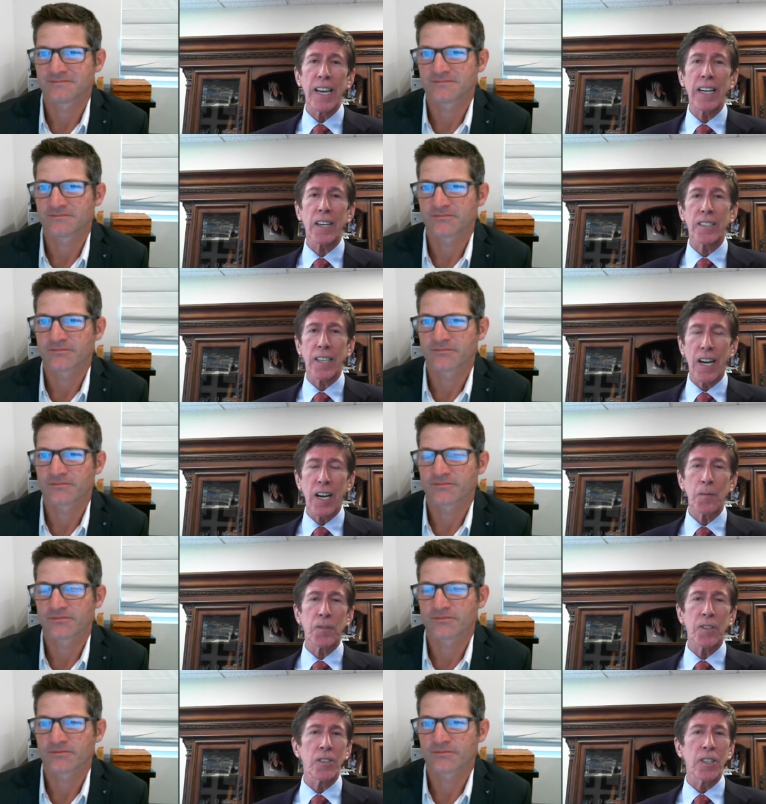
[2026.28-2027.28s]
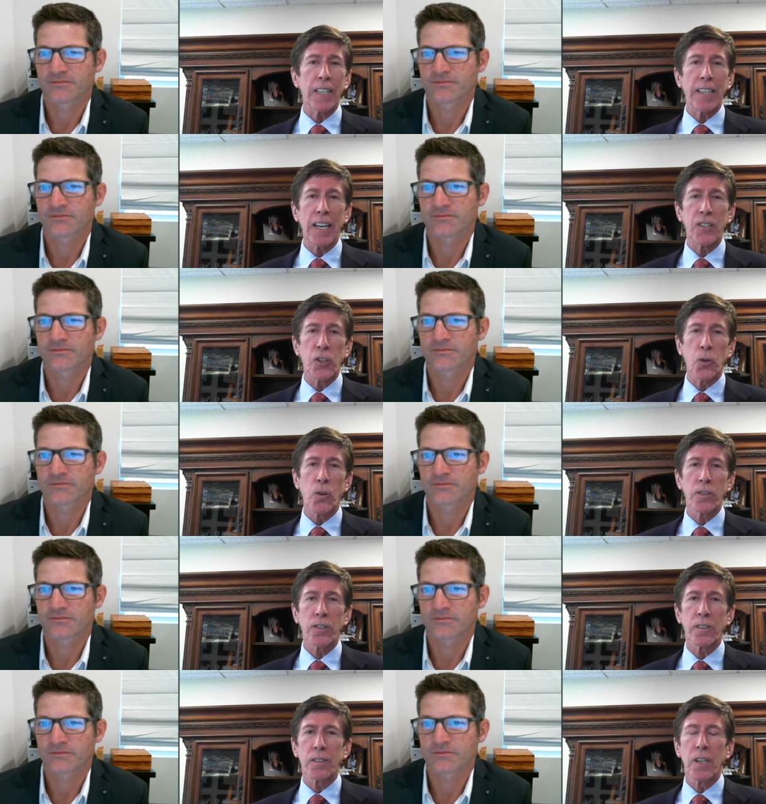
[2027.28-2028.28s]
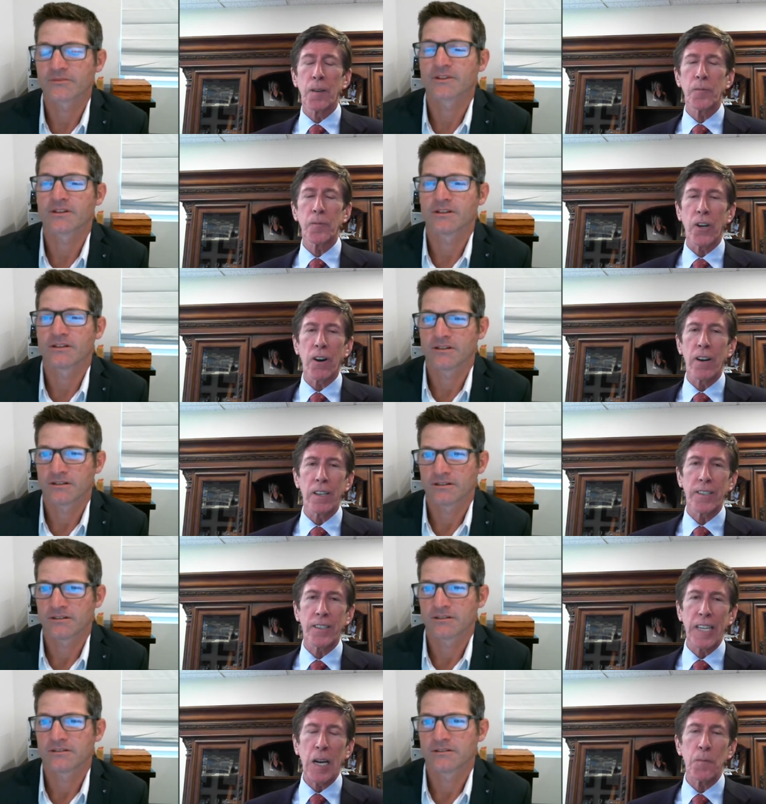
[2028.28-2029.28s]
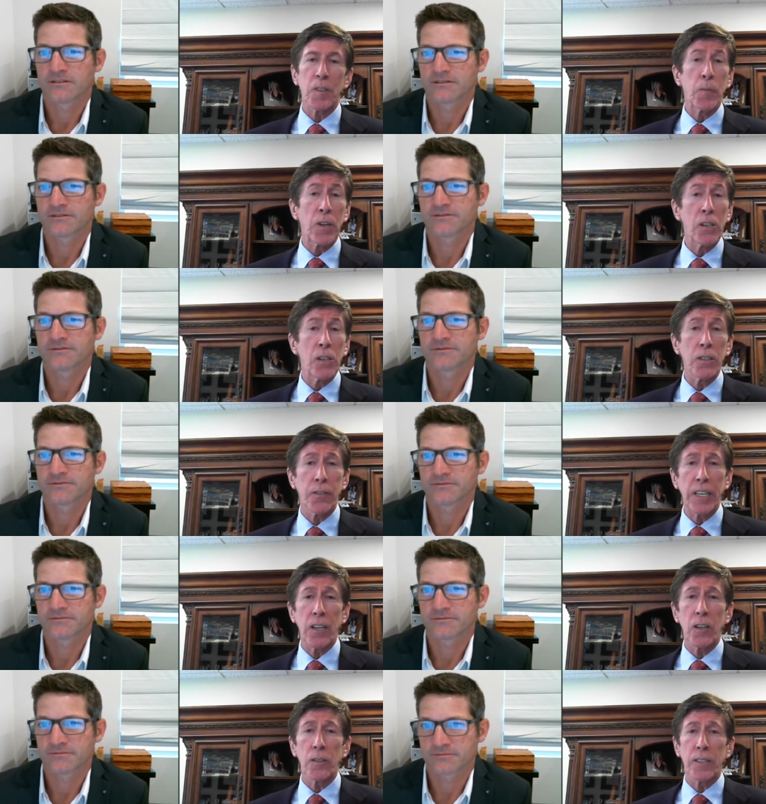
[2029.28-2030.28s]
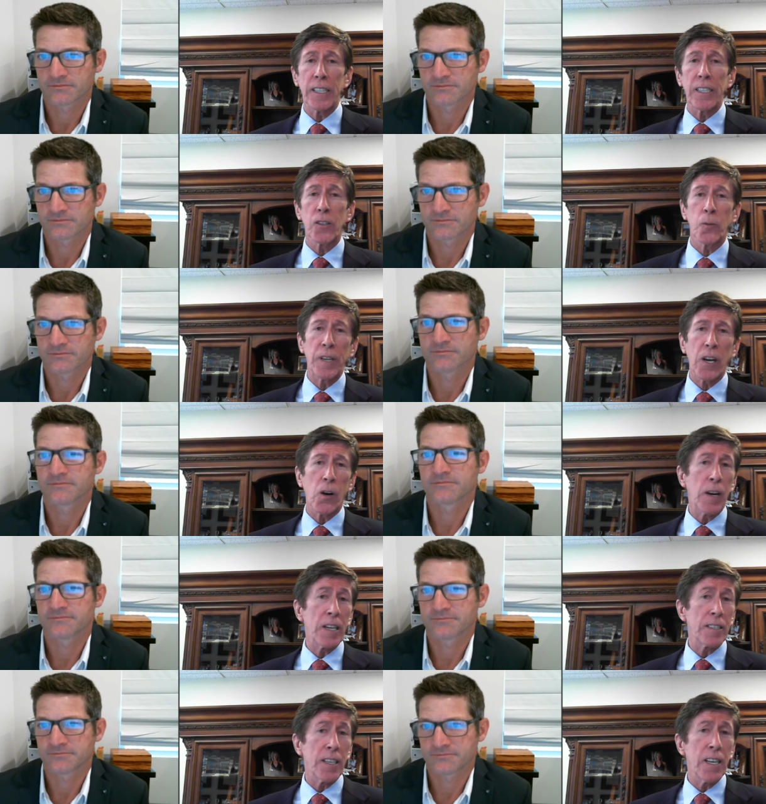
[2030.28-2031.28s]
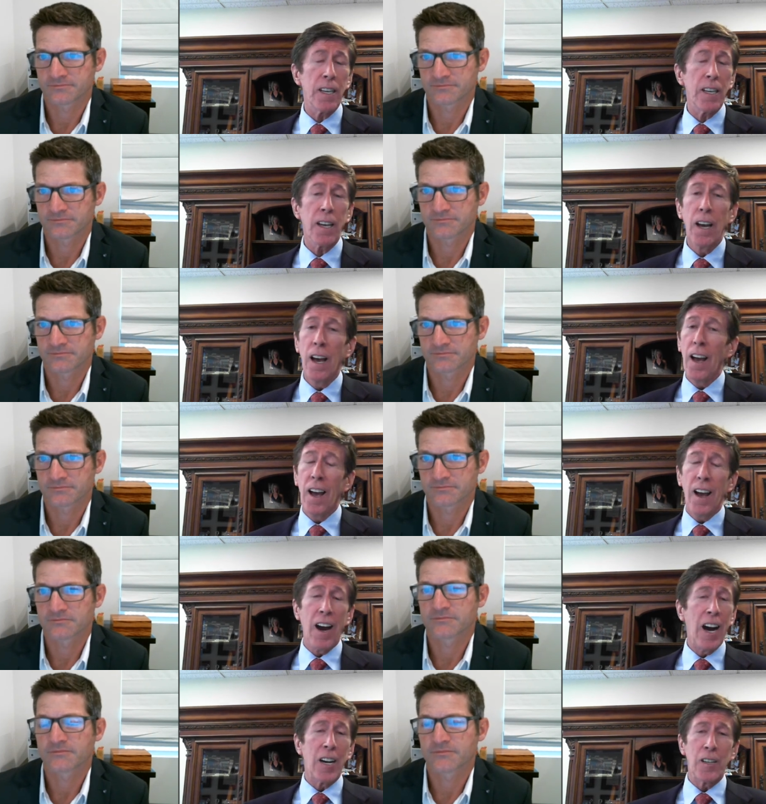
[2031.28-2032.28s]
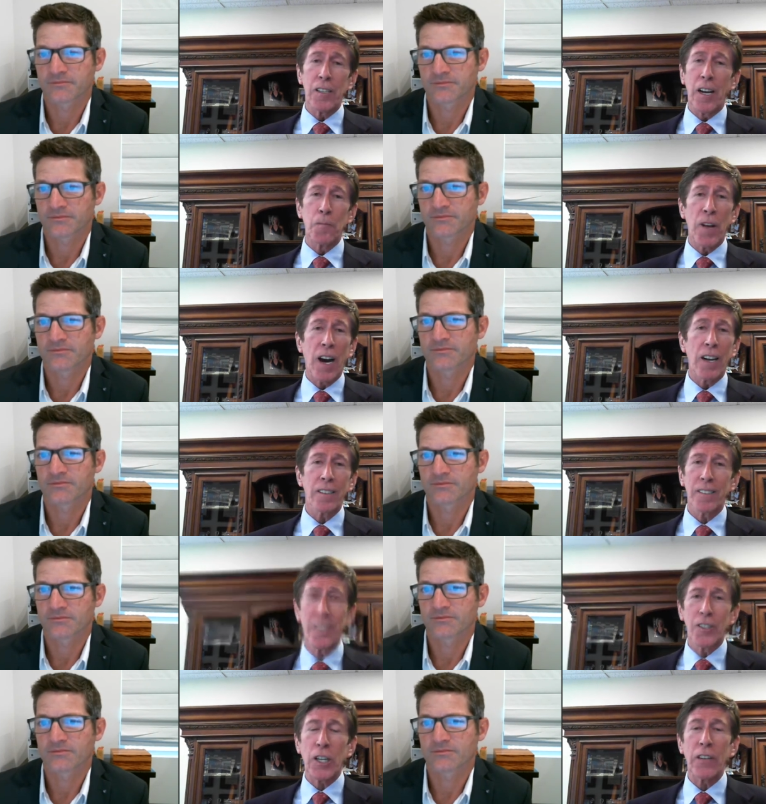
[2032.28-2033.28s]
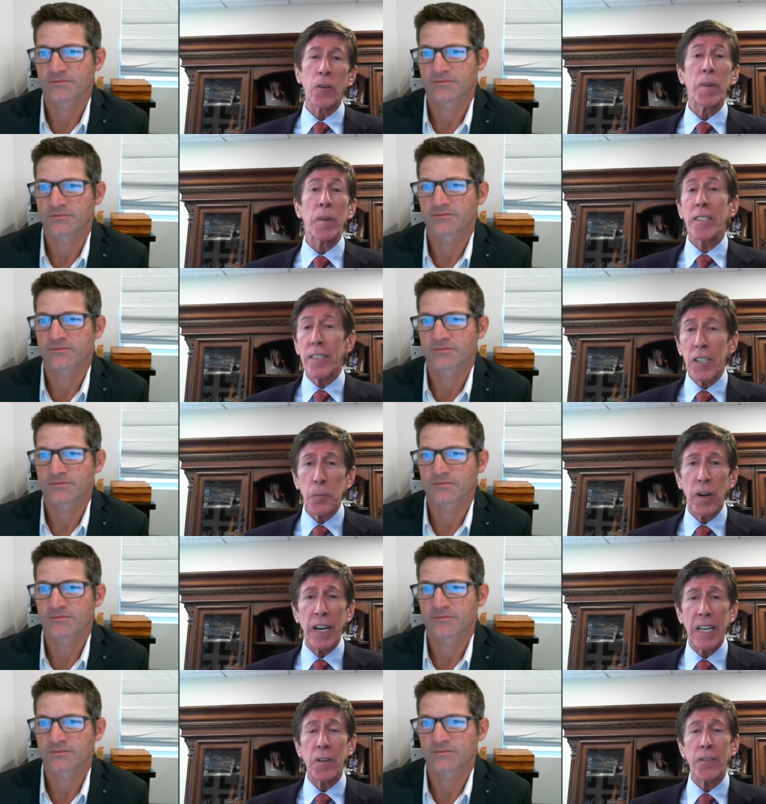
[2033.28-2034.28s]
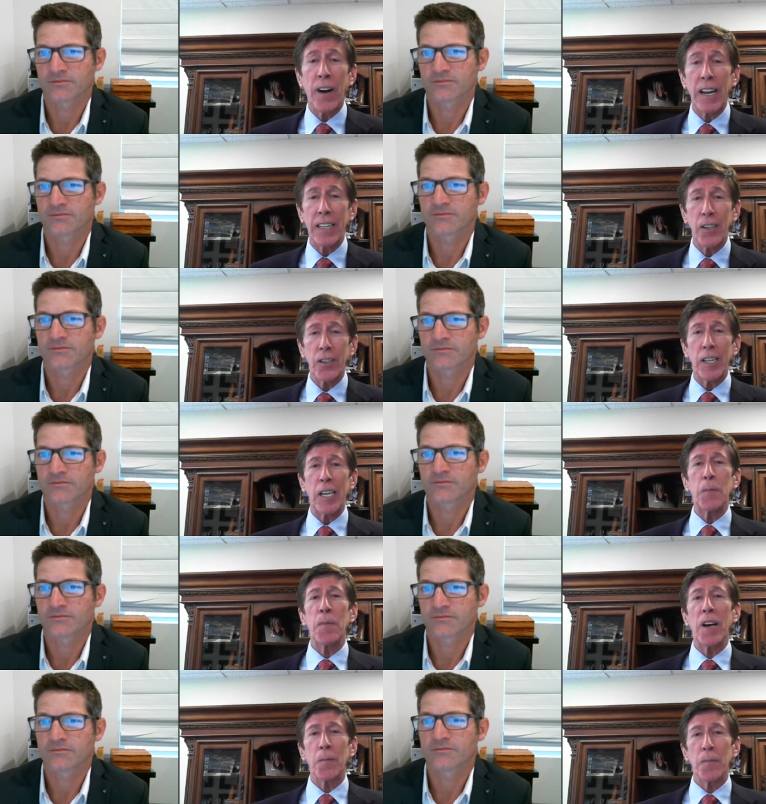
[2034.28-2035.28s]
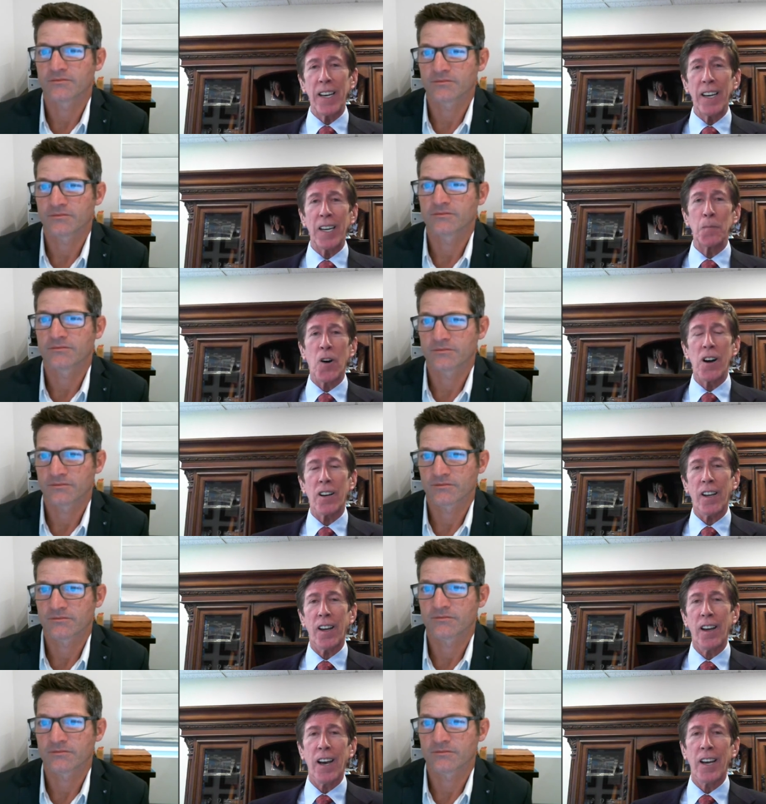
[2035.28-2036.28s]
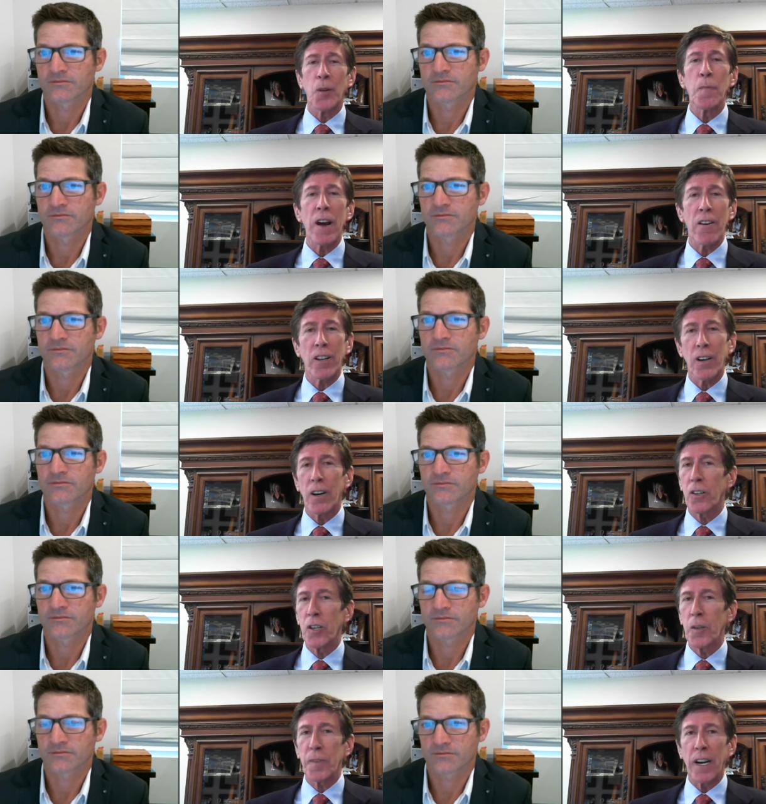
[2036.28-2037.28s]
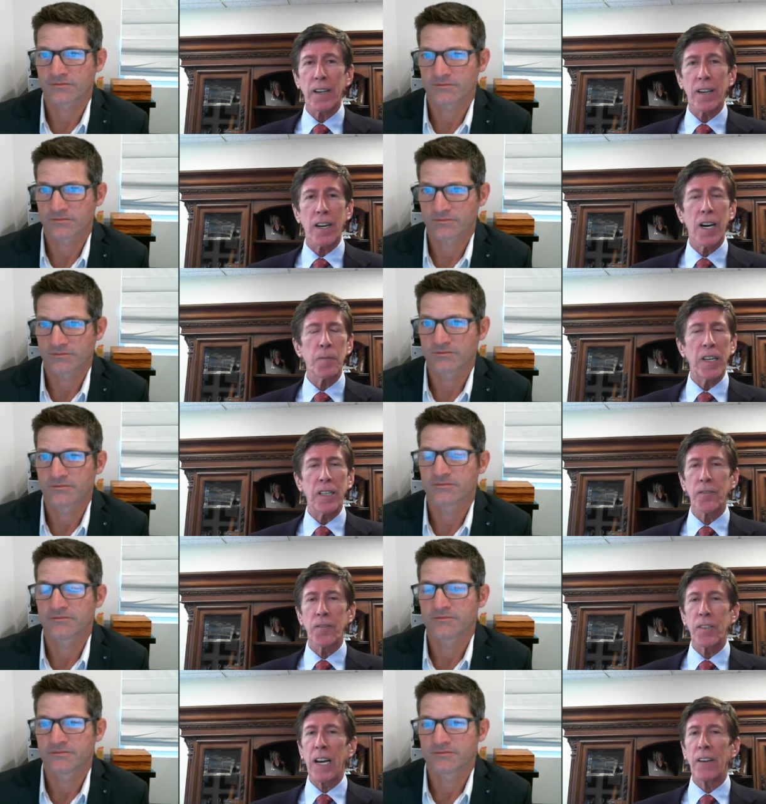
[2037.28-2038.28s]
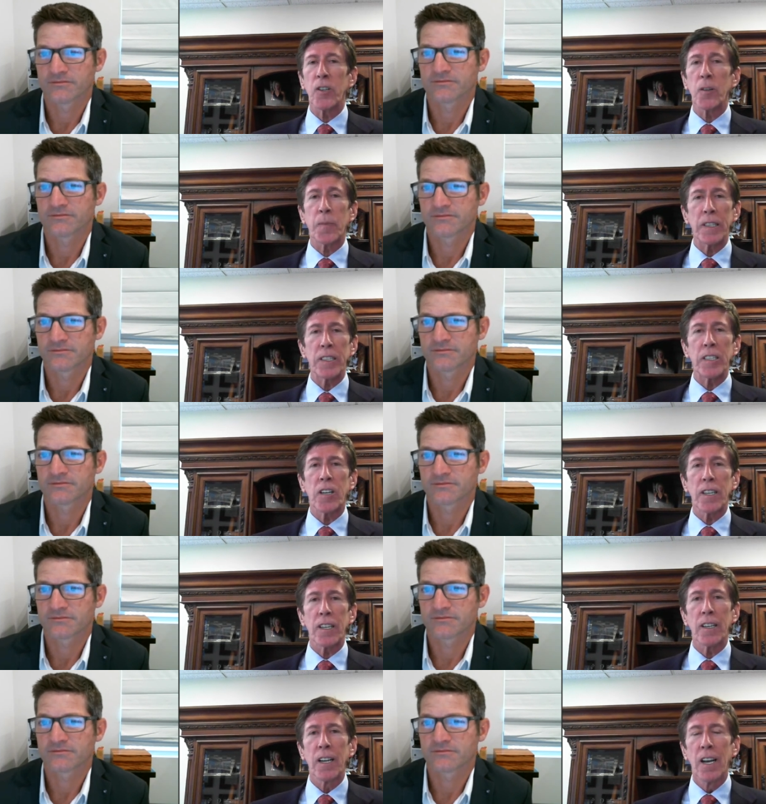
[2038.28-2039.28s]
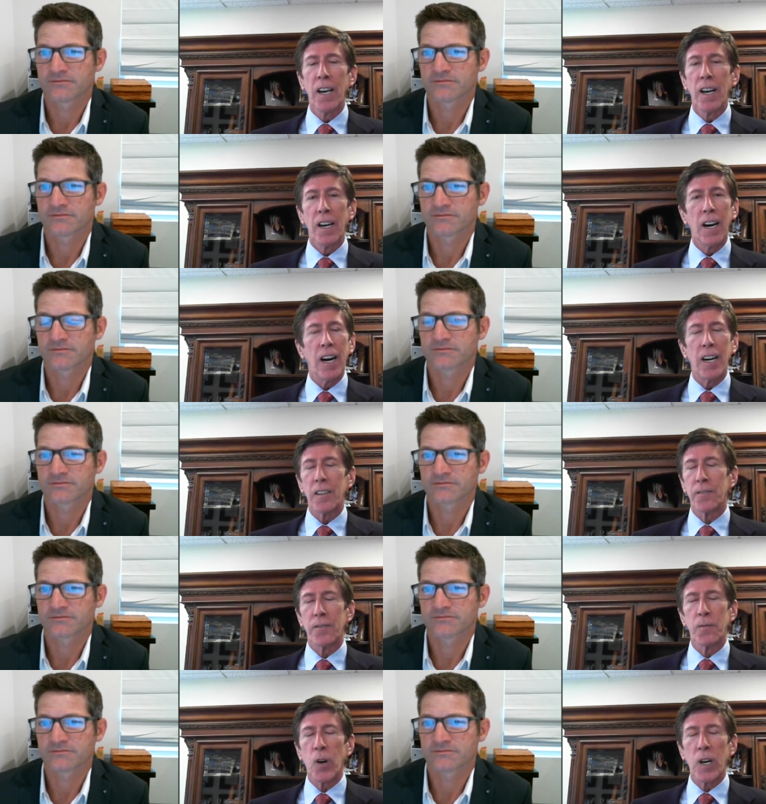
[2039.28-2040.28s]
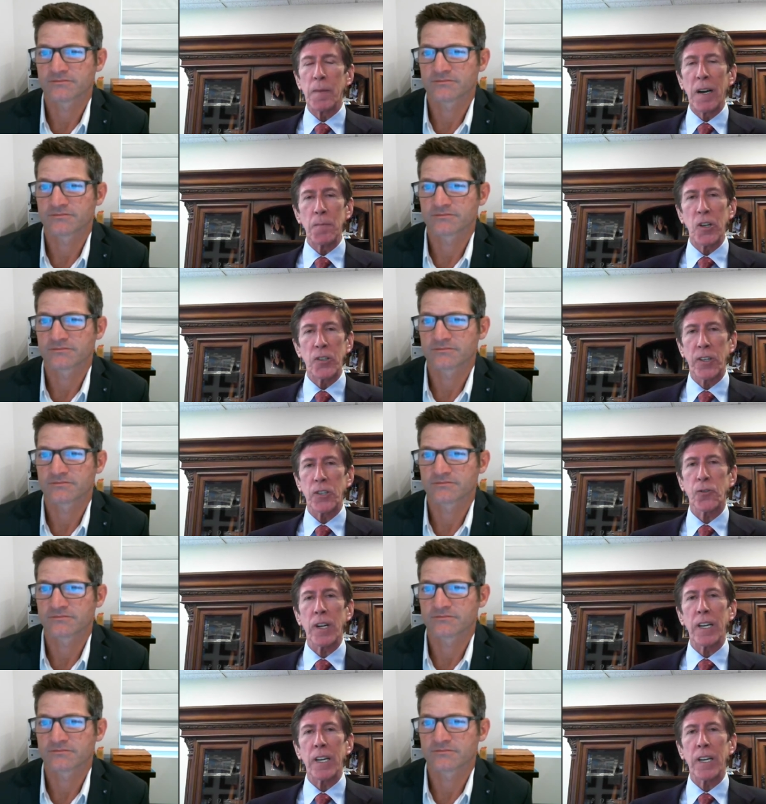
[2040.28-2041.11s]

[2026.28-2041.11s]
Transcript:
Speaker 1: a time to look at that George, uh, I'm sorry, Sam DuBose video, D-U-B-O-S-E. Uh, I'm not looking for business, but I am inviting you to email me at mark at omaralawgroup.com. I'd love to have your opinion on it. Uh, one of my most frustrating